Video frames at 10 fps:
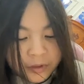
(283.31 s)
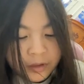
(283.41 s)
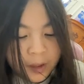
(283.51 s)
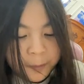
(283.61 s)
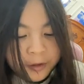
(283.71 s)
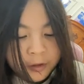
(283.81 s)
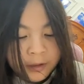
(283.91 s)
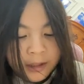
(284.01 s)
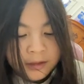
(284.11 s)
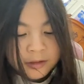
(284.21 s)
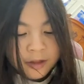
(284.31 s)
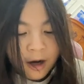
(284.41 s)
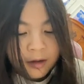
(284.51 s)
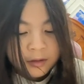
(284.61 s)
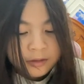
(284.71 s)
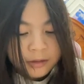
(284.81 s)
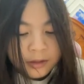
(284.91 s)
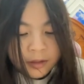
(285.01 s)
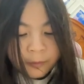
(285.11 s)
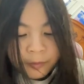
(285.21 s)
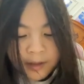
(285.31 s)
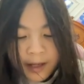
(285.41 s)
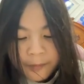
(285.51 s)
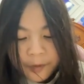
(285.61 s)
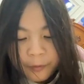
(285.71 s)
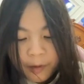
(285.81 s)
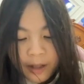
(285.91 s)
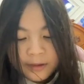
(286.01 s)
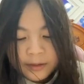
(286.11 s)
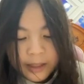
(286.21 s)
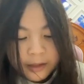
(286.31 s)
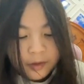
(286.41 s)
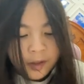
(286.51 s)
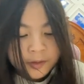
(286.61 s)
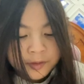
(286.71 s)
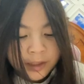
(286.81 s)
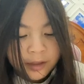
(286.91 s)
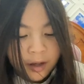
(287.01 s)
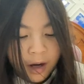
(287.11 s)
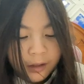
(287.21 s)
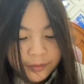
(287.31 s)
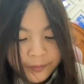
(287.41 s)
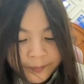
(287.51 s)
The police talked with everyone they could think of.